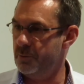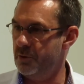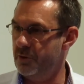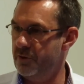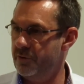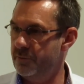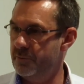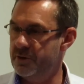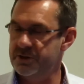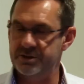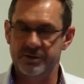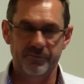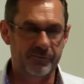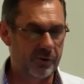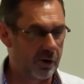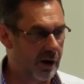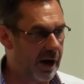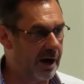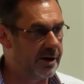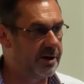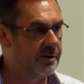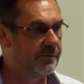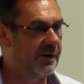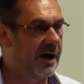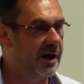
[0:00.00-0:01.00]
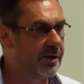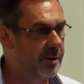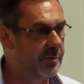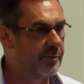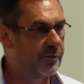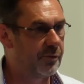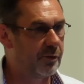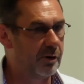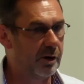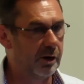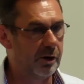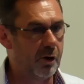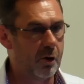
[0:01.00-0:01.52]
movements, and you've had them
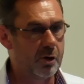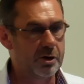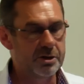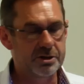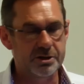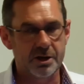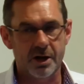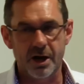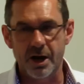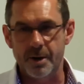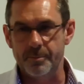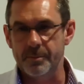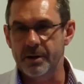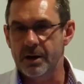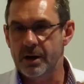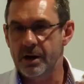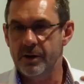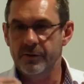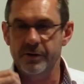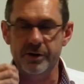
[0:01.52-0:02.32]
for a long time.